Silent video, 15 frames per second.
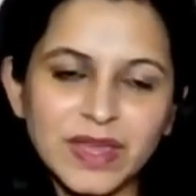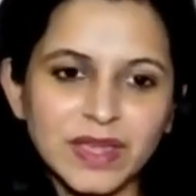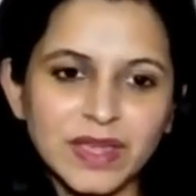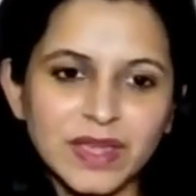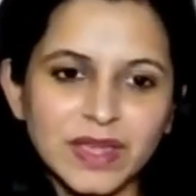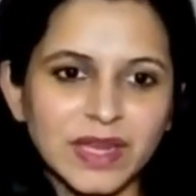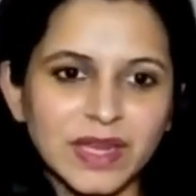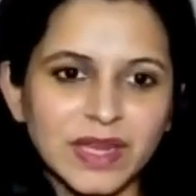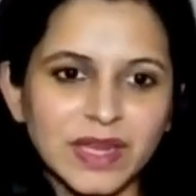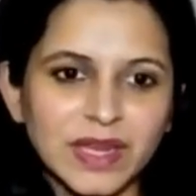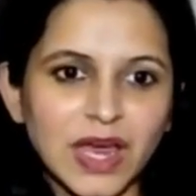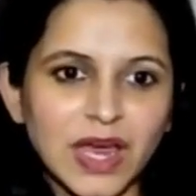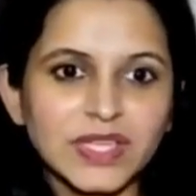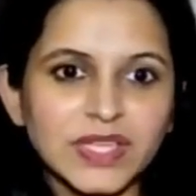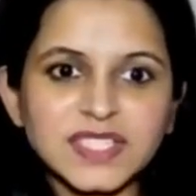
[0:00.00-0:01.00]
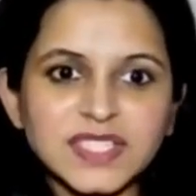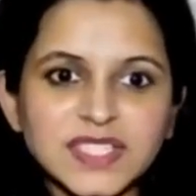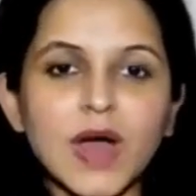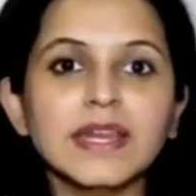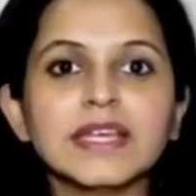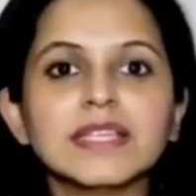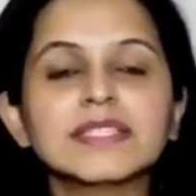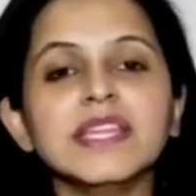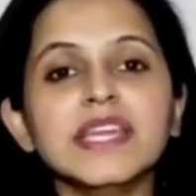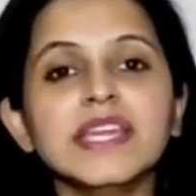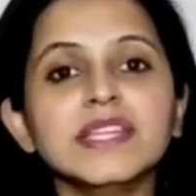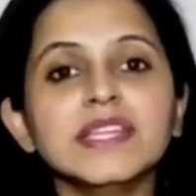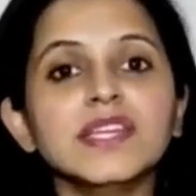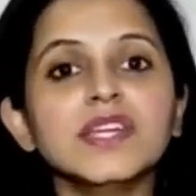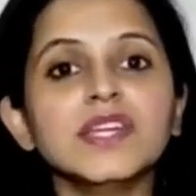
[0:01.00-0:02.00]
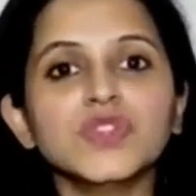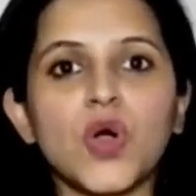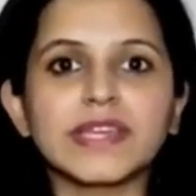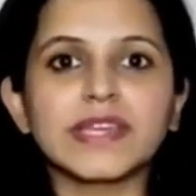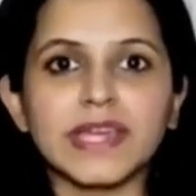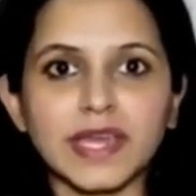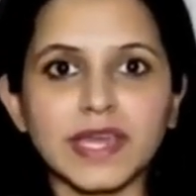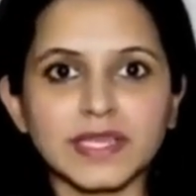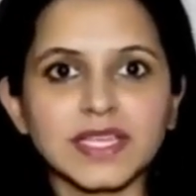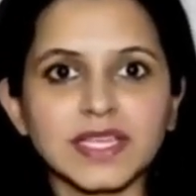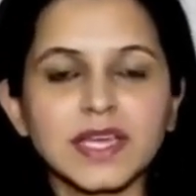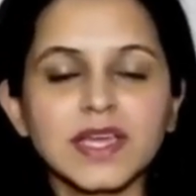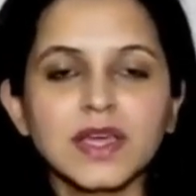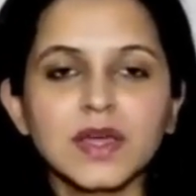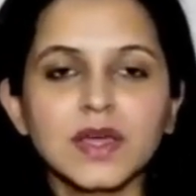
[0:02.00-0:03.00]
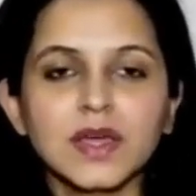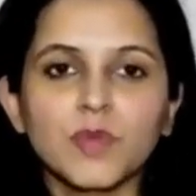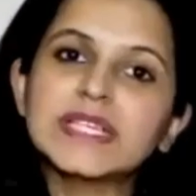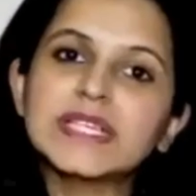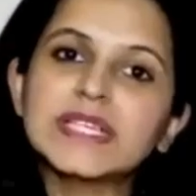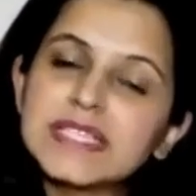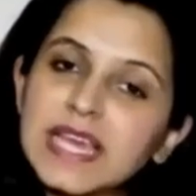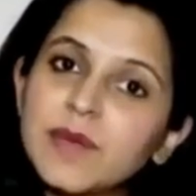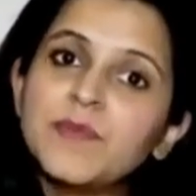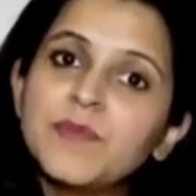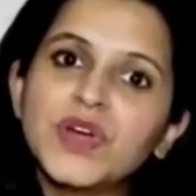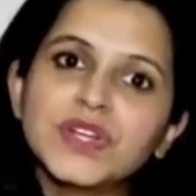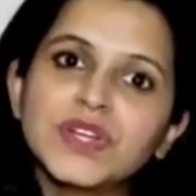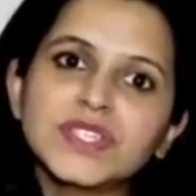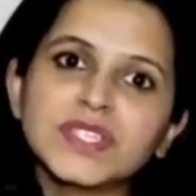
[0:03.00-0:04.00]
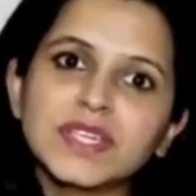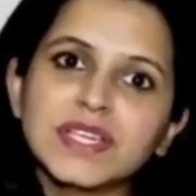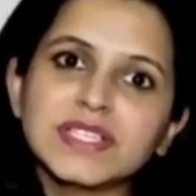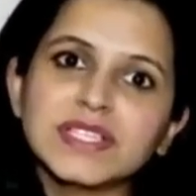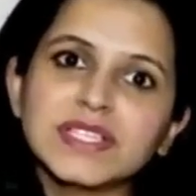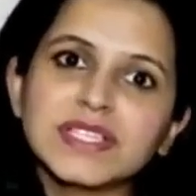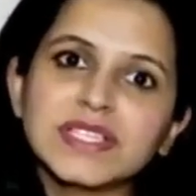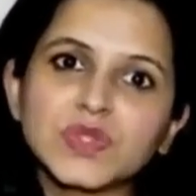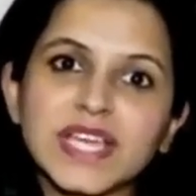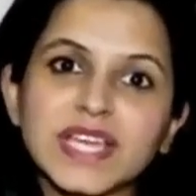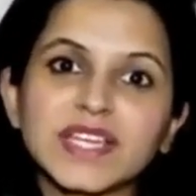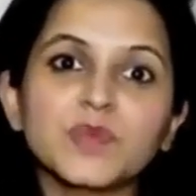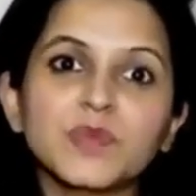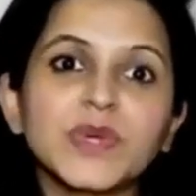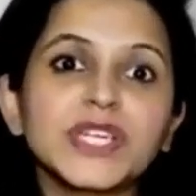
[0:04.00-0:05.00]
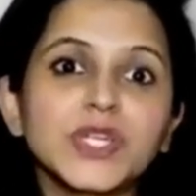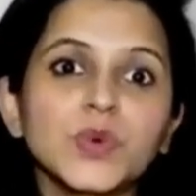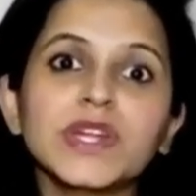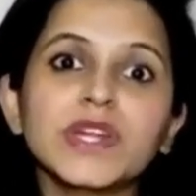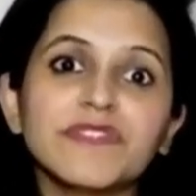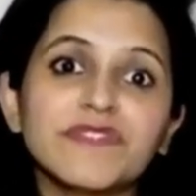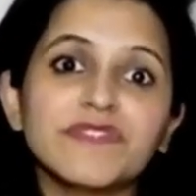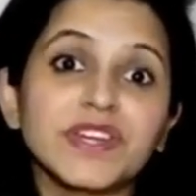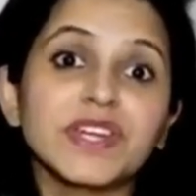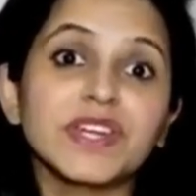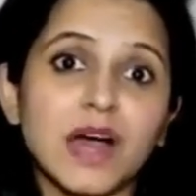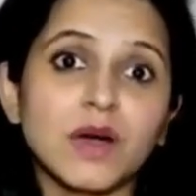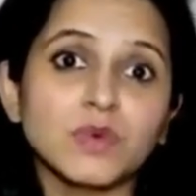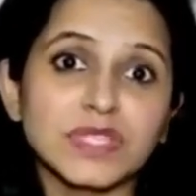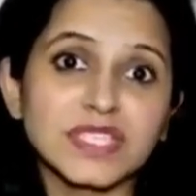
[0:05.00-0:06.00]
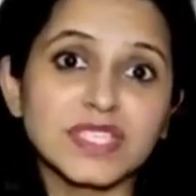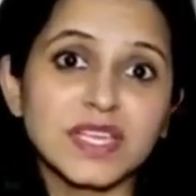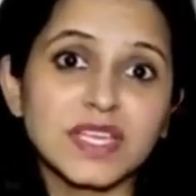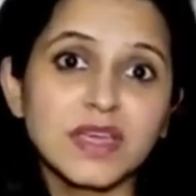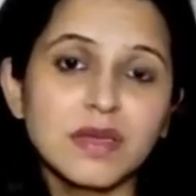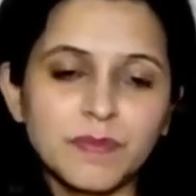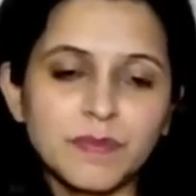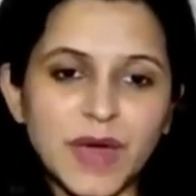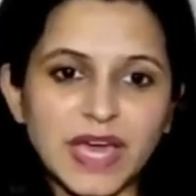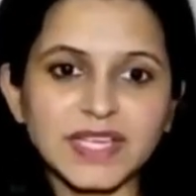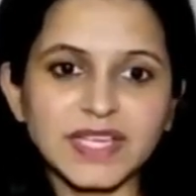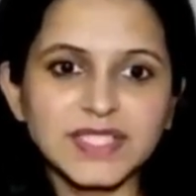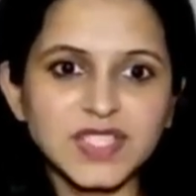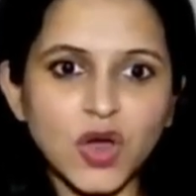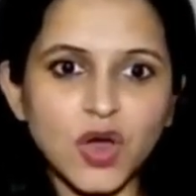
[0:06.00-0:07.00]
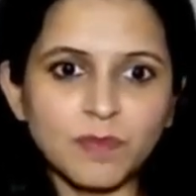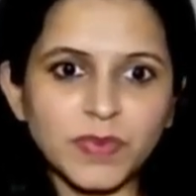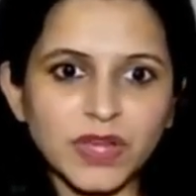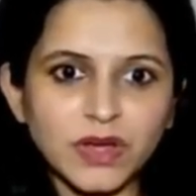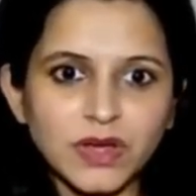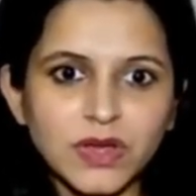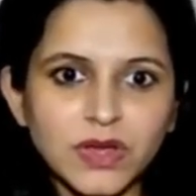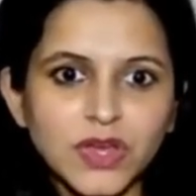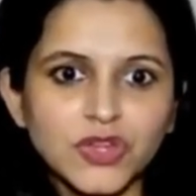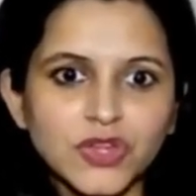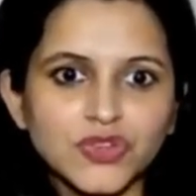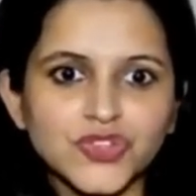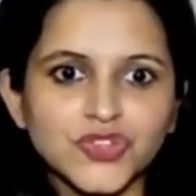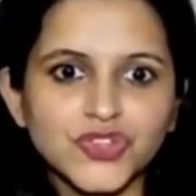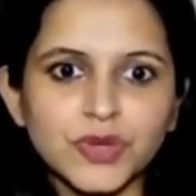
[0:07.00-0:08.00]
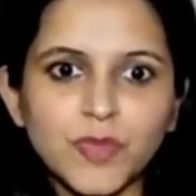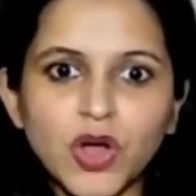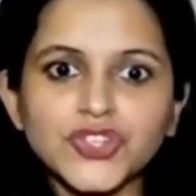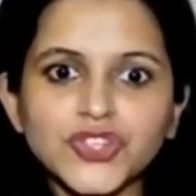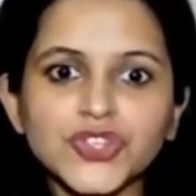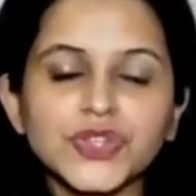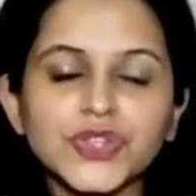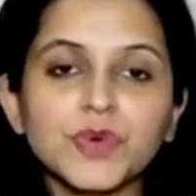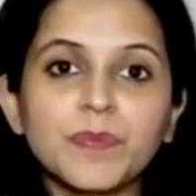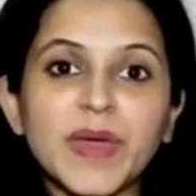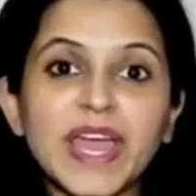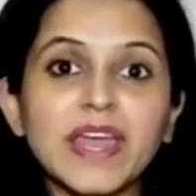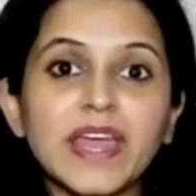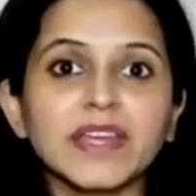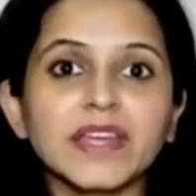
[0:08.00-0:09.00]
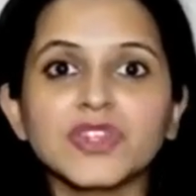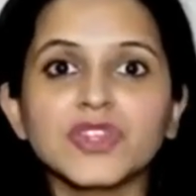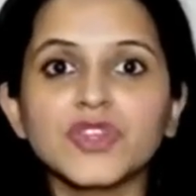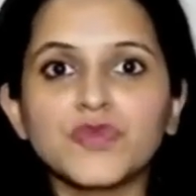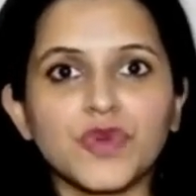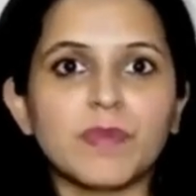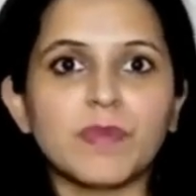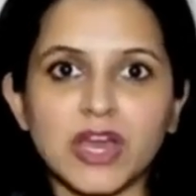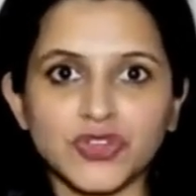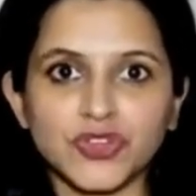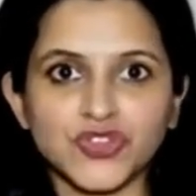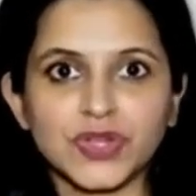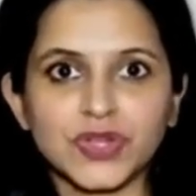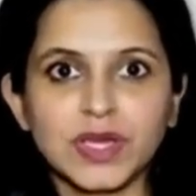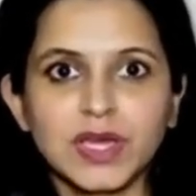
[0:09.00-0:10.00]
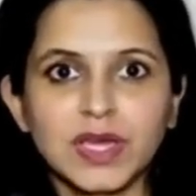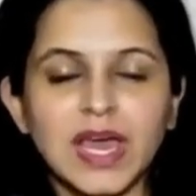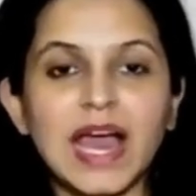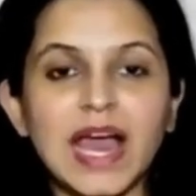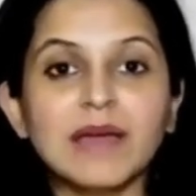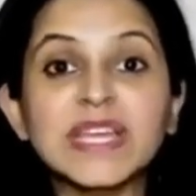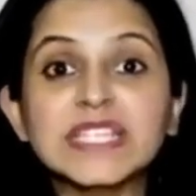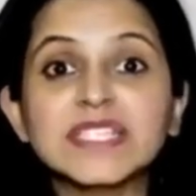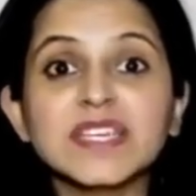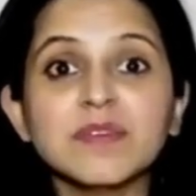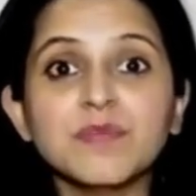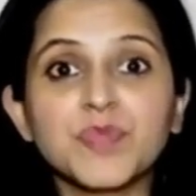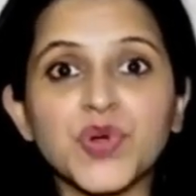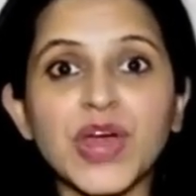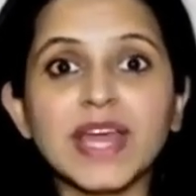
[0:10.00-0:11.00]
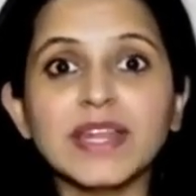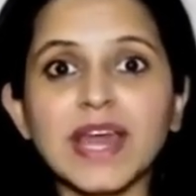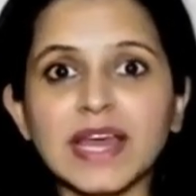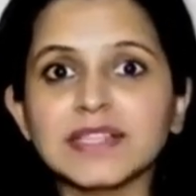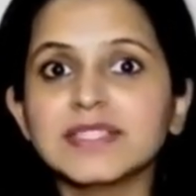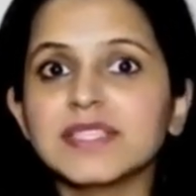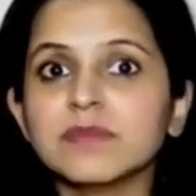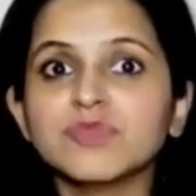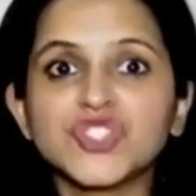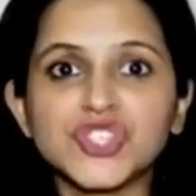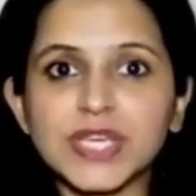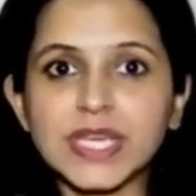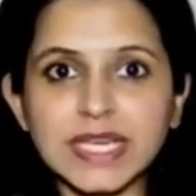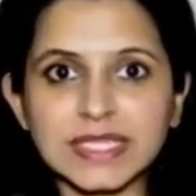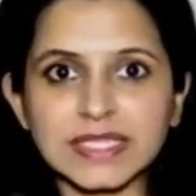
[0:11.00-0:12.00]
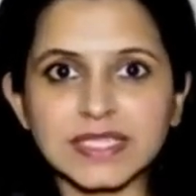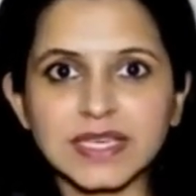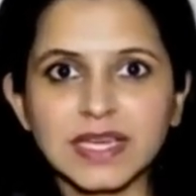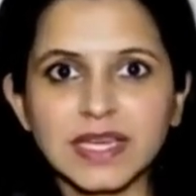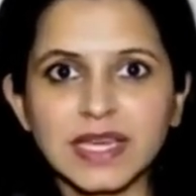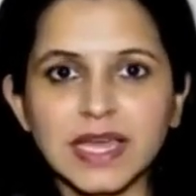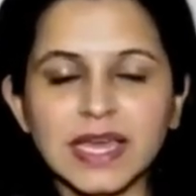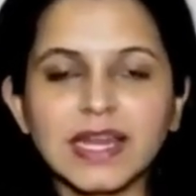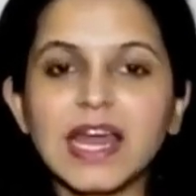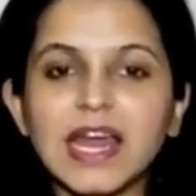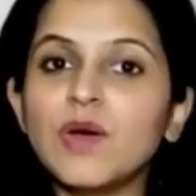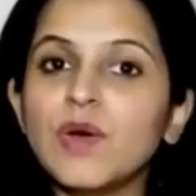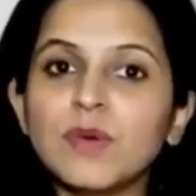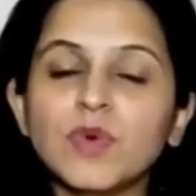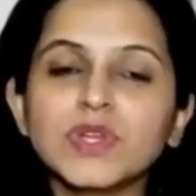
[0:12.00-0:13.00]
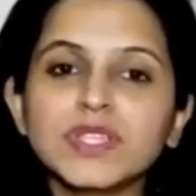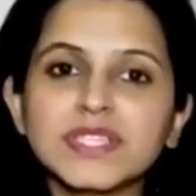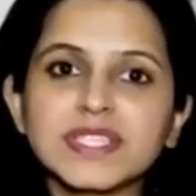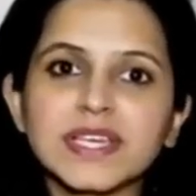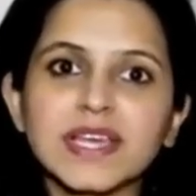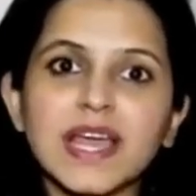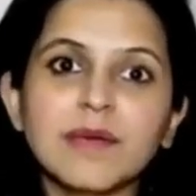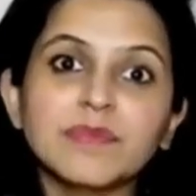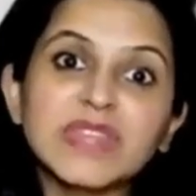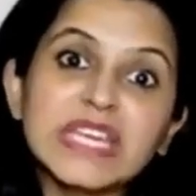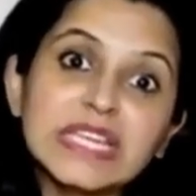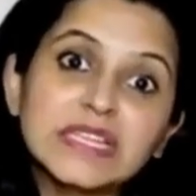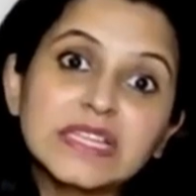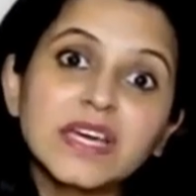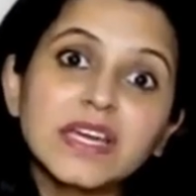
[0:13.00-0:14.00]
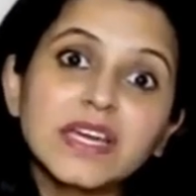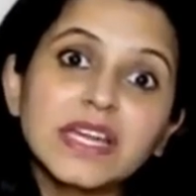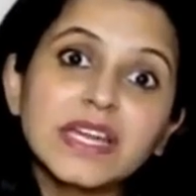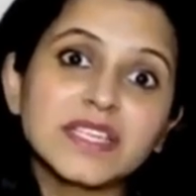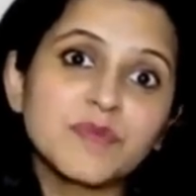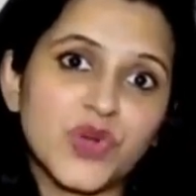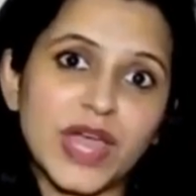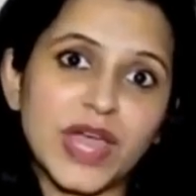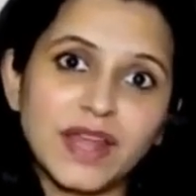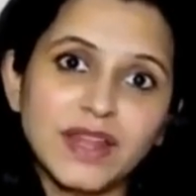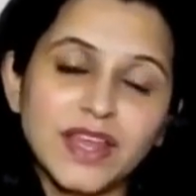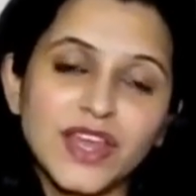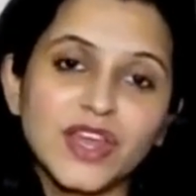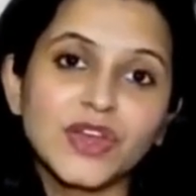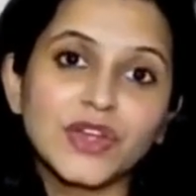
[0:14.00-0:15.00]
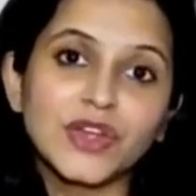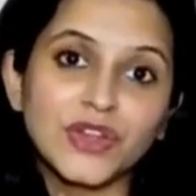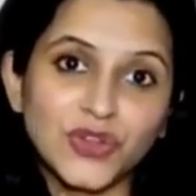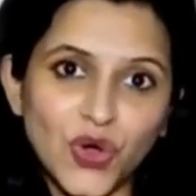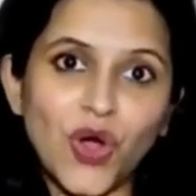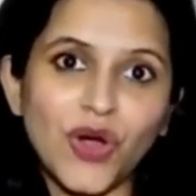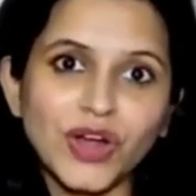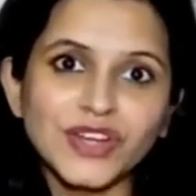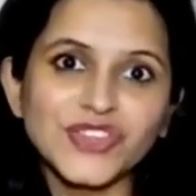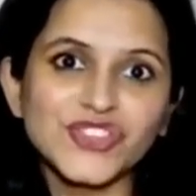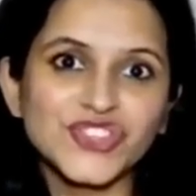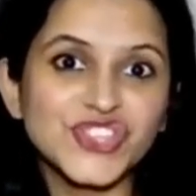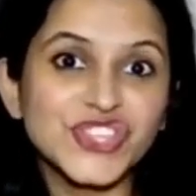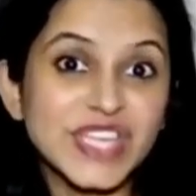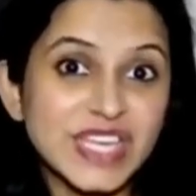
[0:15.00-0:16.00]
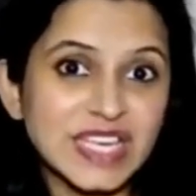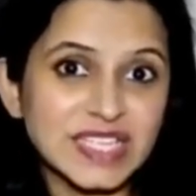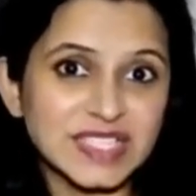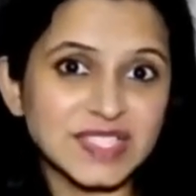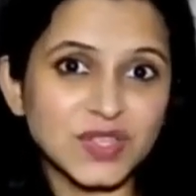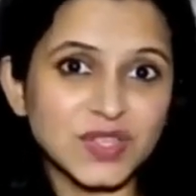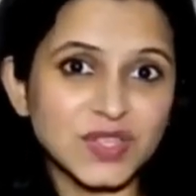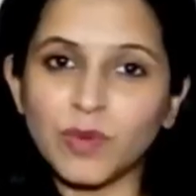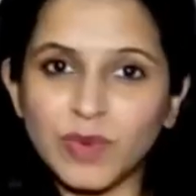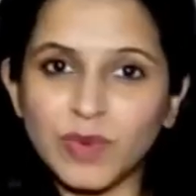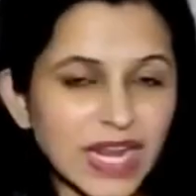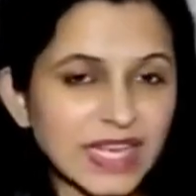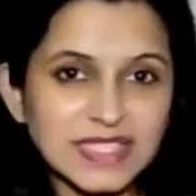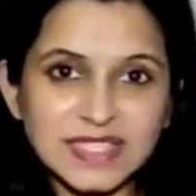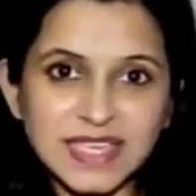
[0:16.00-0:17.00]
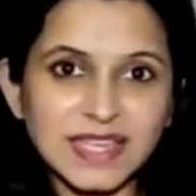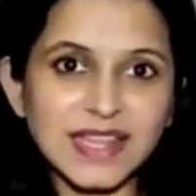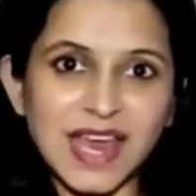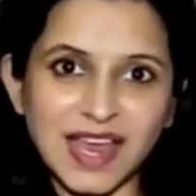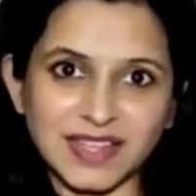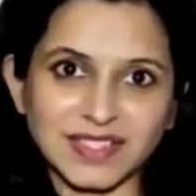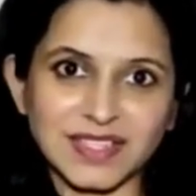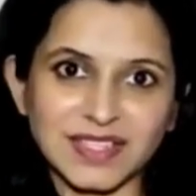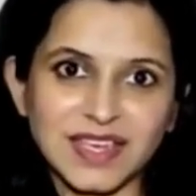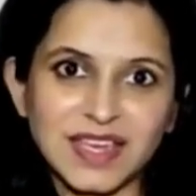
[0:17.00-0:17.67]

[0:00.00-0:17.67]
Now the next one is a neither nor case, when the same person is associated with two different nouns. Par exemple, je mange du pain et du fromage. I'm eating bread and some cheese. And now I want to say I'm neither eating bread nor cheese. So how will I say that?